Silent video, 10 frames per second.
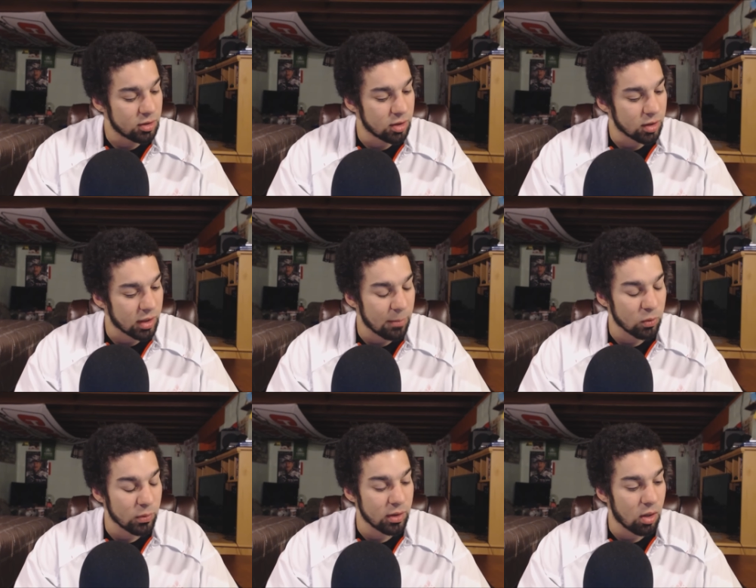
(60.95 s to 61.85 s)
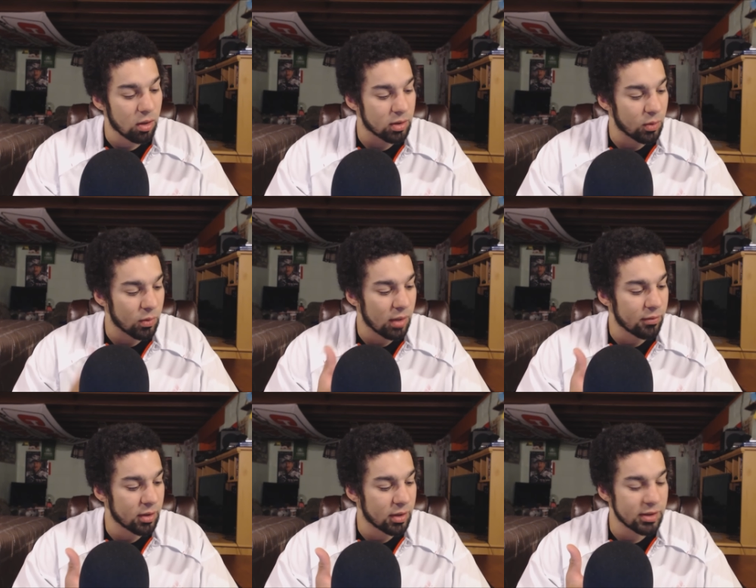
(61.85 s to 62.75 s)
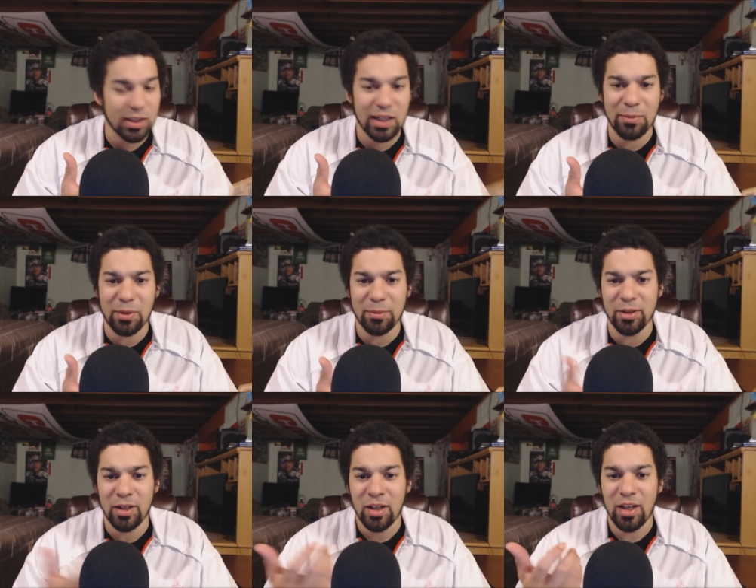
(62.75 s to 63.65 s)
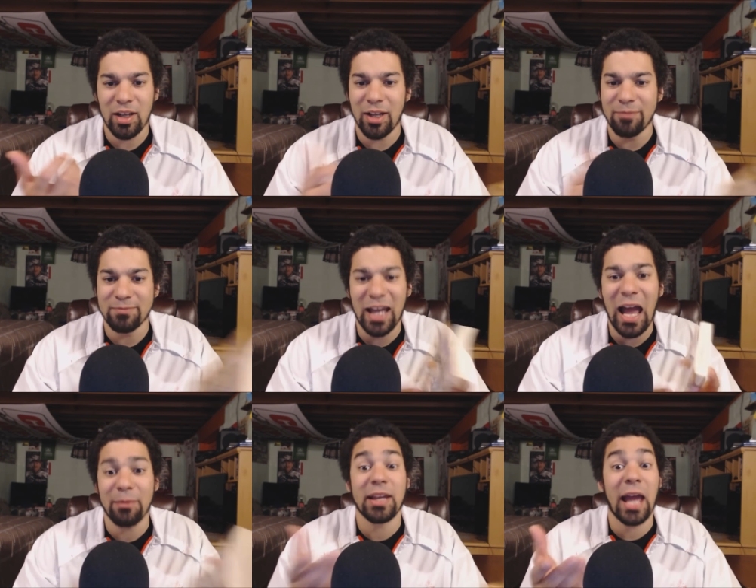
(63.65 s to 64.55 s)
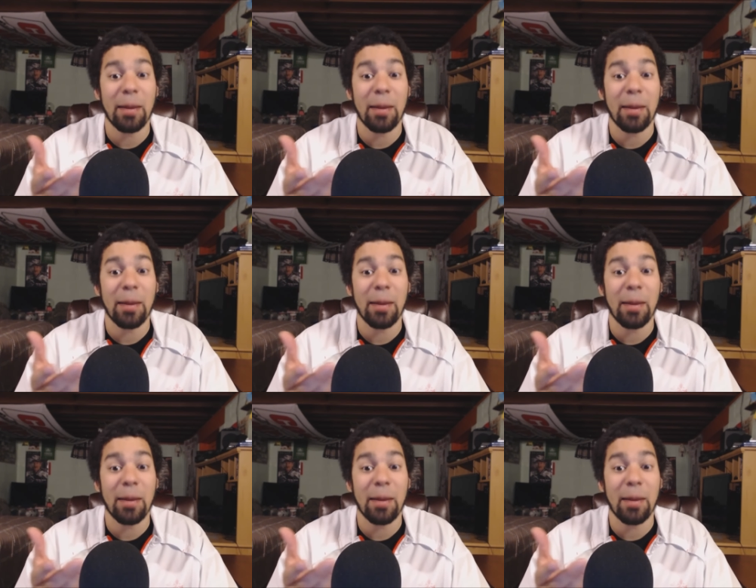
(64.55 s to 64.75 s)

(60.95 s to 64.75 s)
Dirk Eberlin arc or whatever it is. I can't remember. Uh, the